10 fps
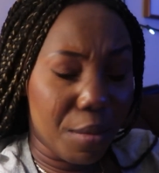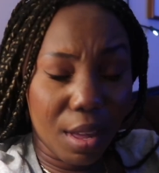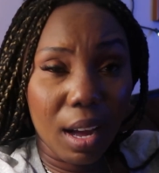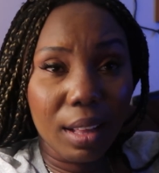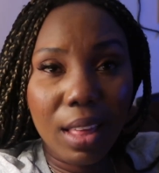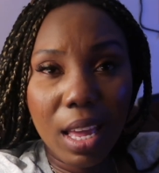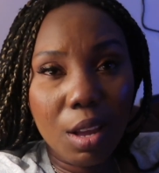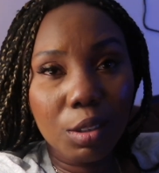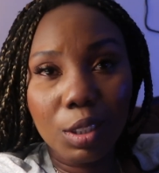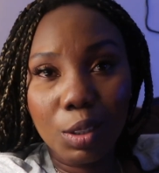Yeah,
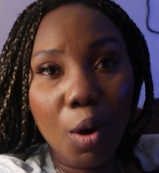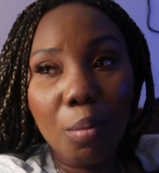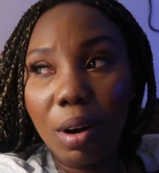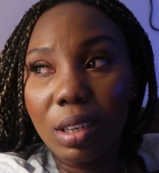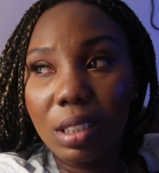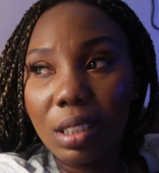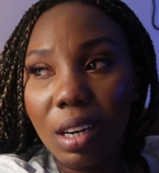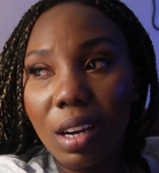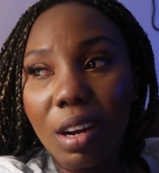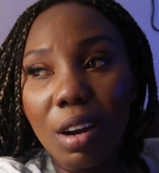thank you so much
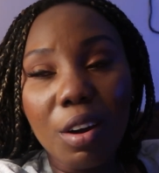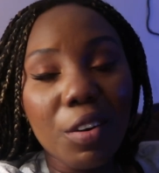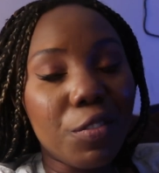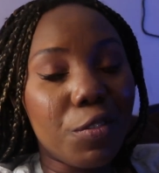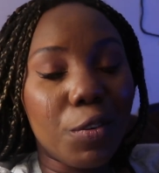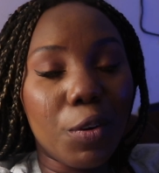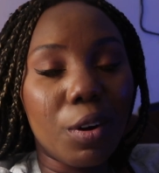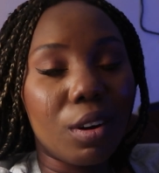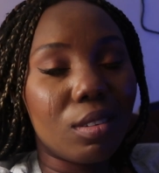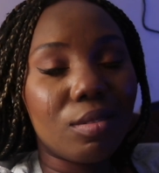
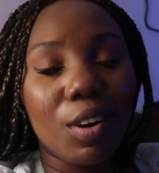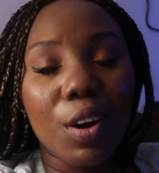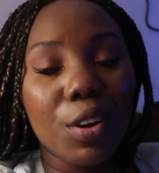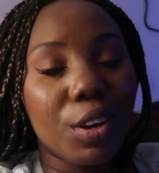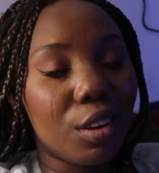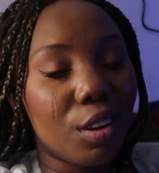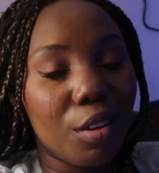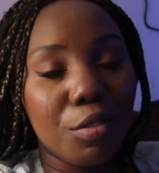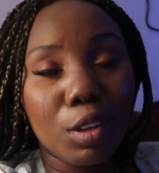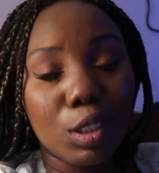for all your
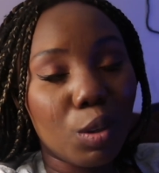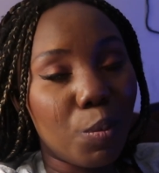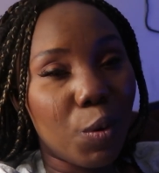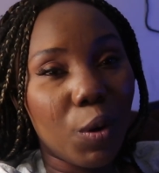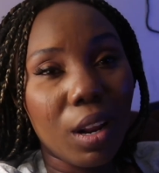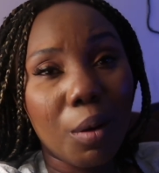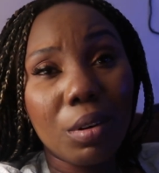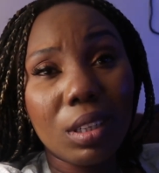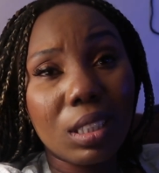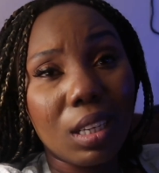love, your support. I
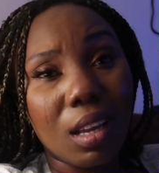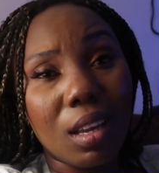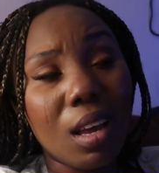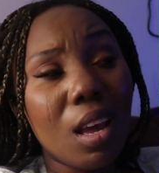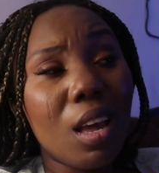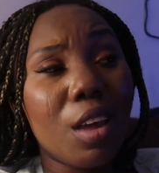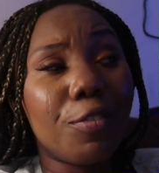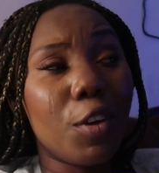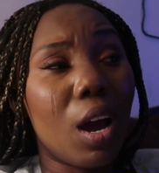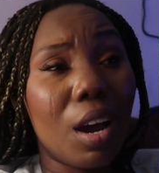want to say,
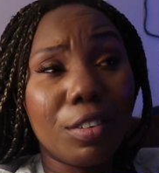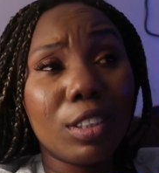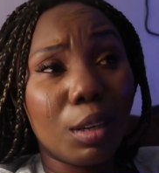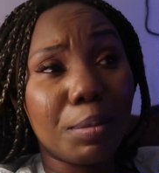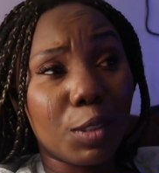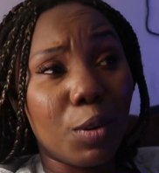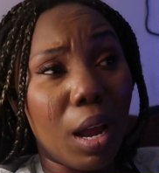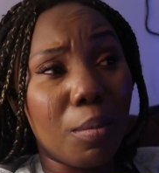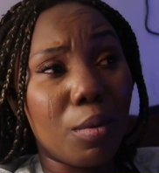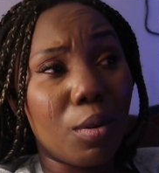if you haven't
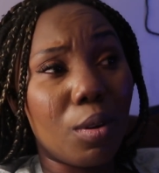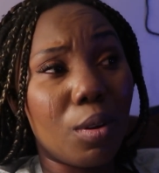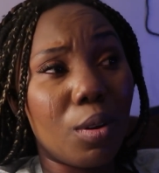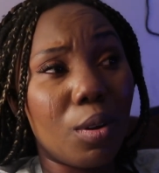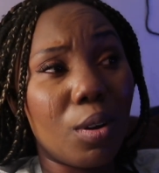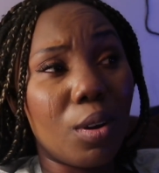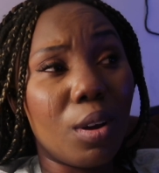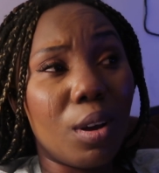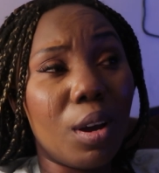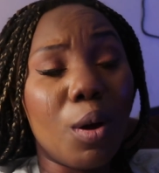subscribed,
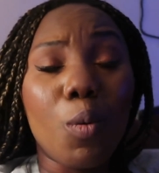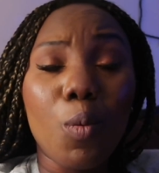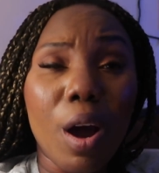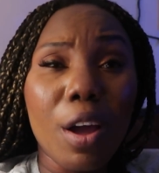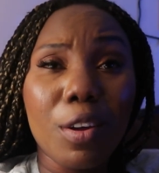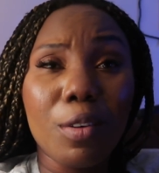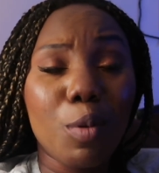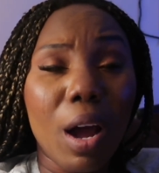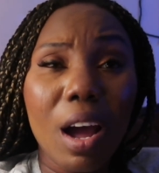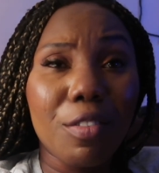why
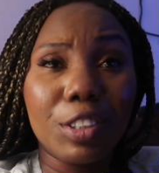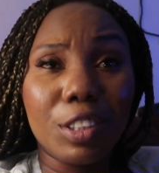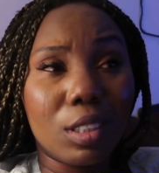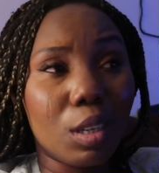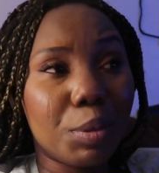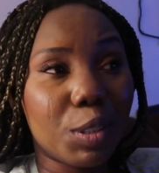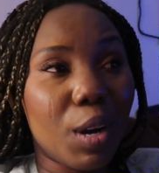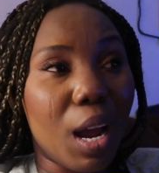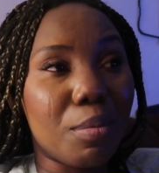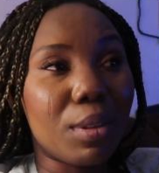haven't you
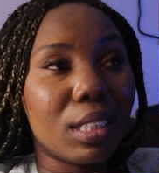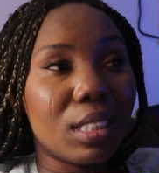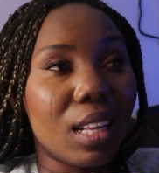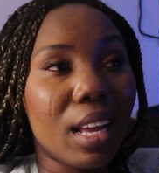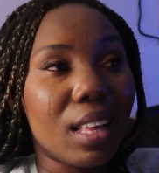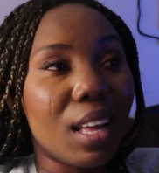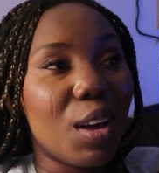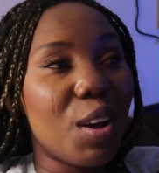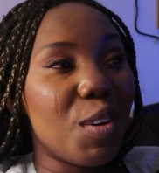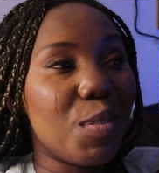subscribed? This is like
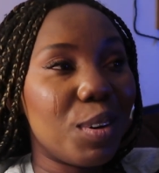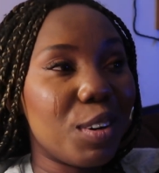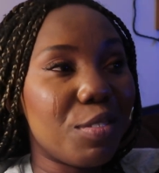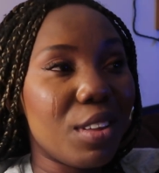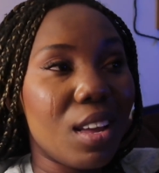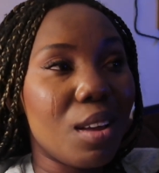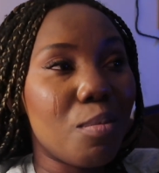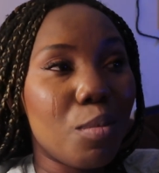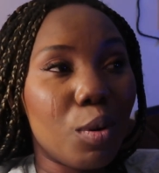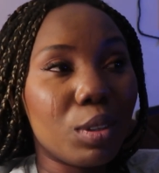one of the
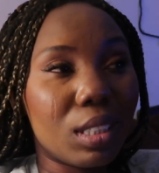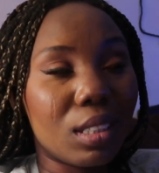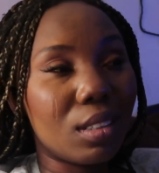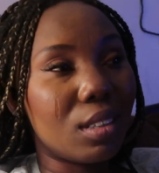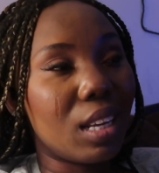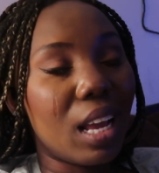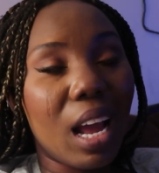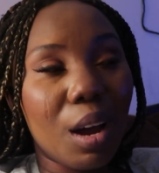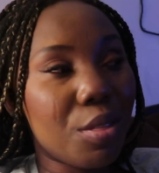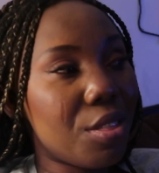most
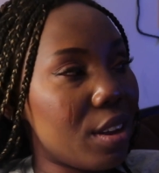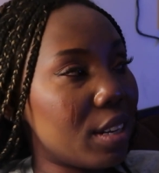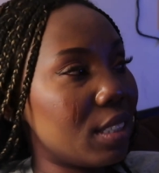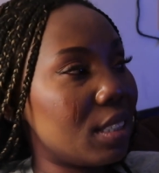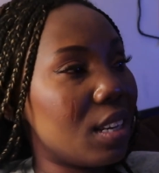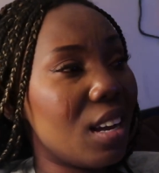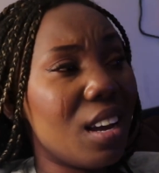healthiest